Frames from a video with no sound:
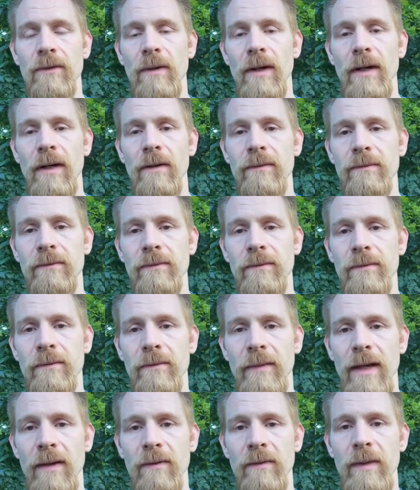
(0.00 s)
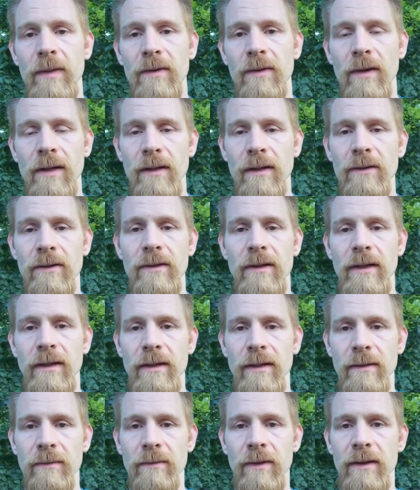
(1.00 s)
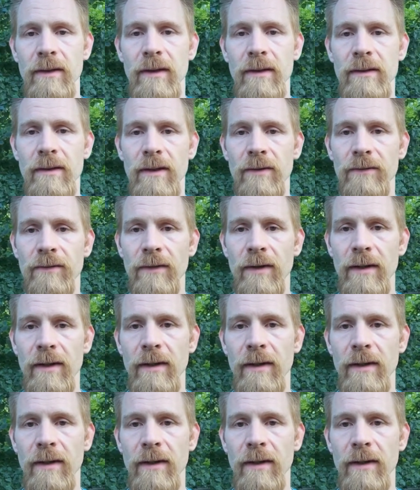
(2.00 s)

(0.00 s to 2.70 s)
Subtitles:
Wow, that would be quite an undertaking, but it does sound fun.